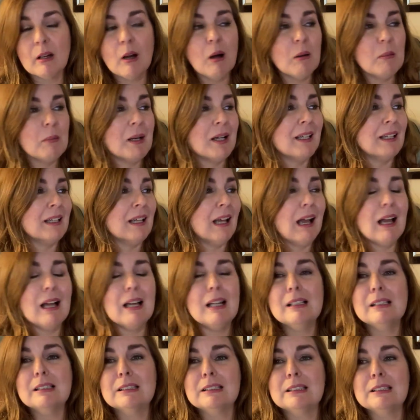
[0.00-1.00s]
oh my
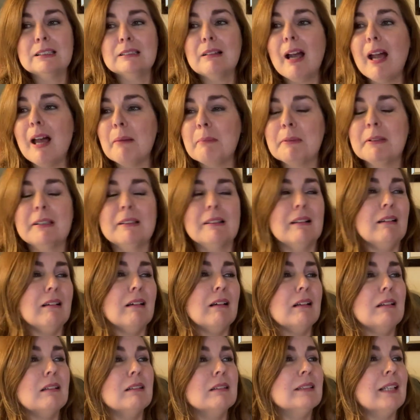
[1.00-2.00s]
gosh, scrap it
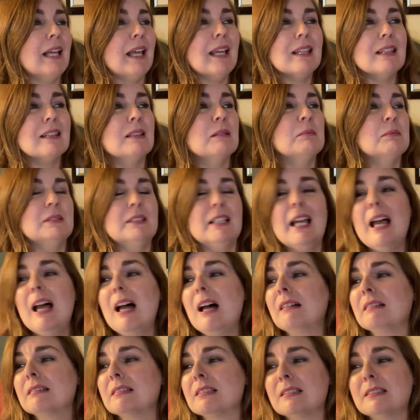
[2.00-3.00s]
all, take them
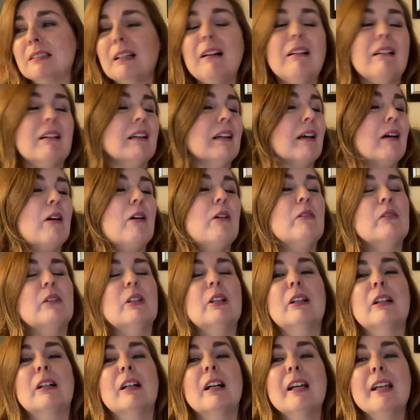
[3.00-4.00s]
down, start
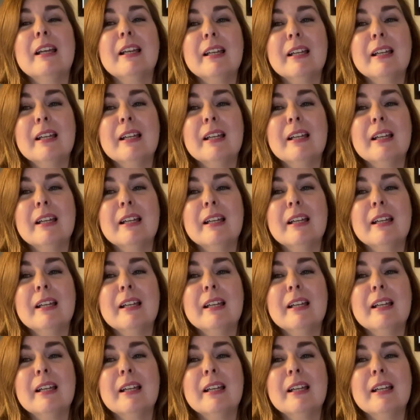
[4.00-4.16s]
over.